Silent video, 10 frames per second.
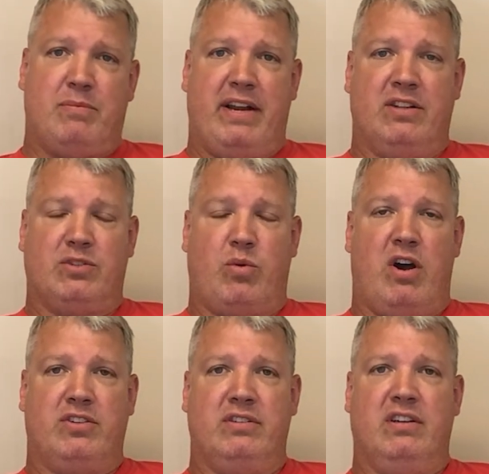Maintenance
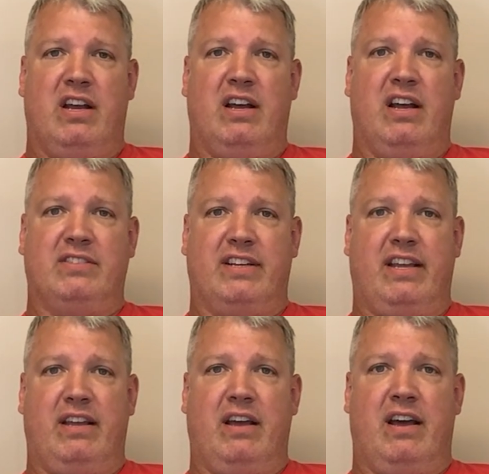Squadron uh, as
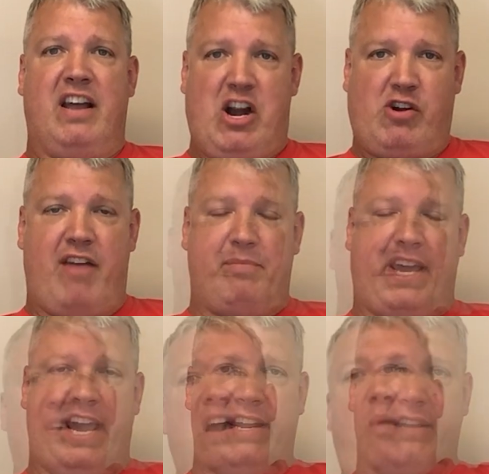a uh, aircraft
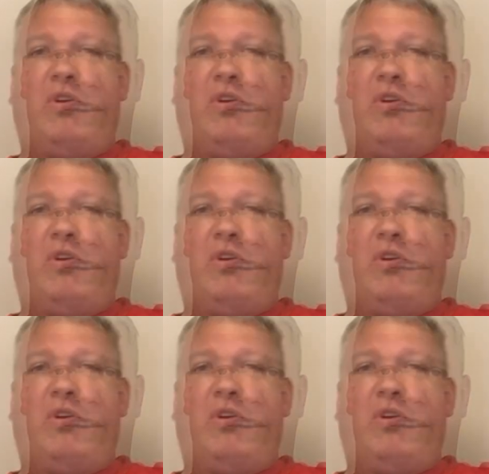mechanic.